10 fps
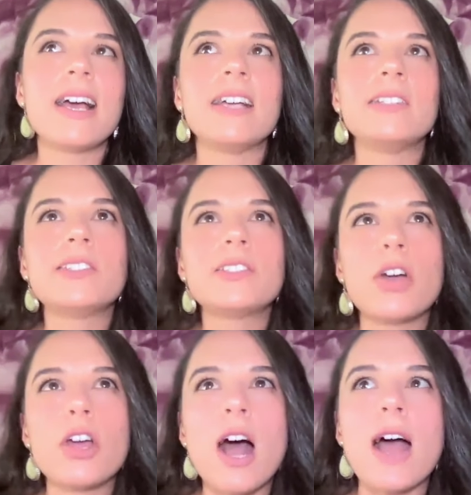And so
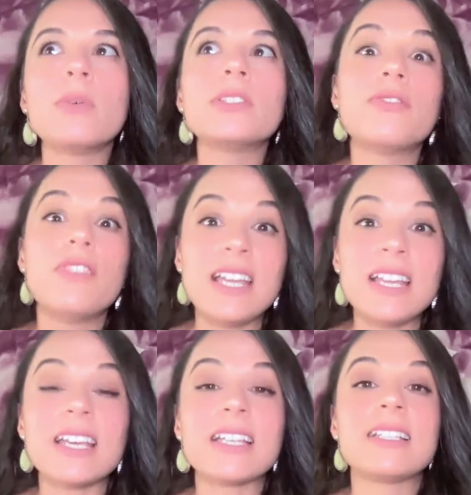I was
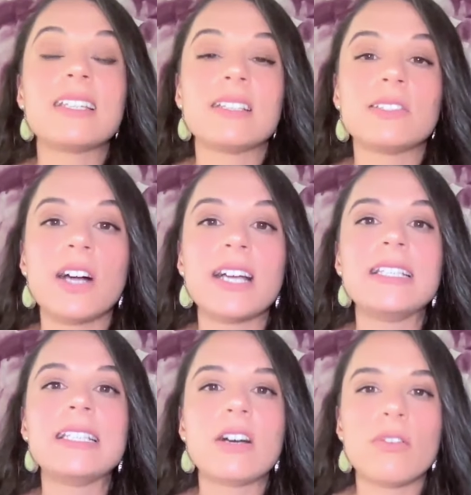feeding into this
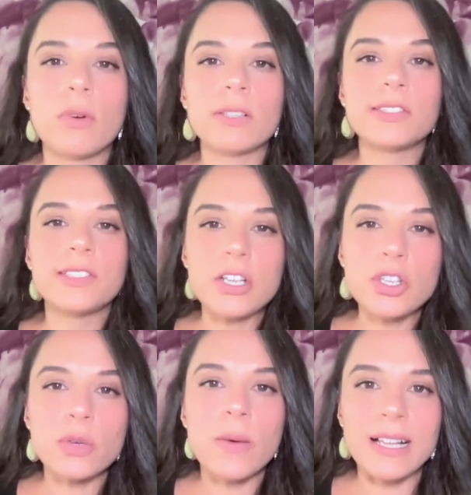idea of what
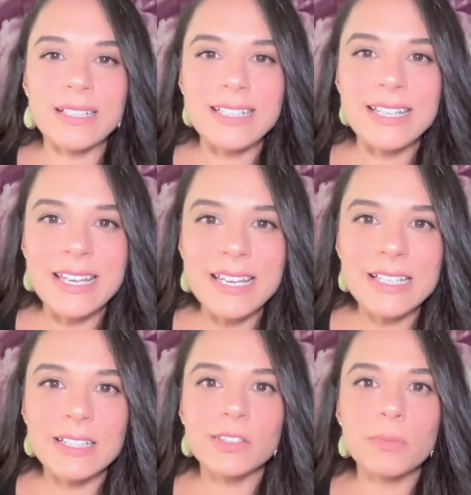sensuality is,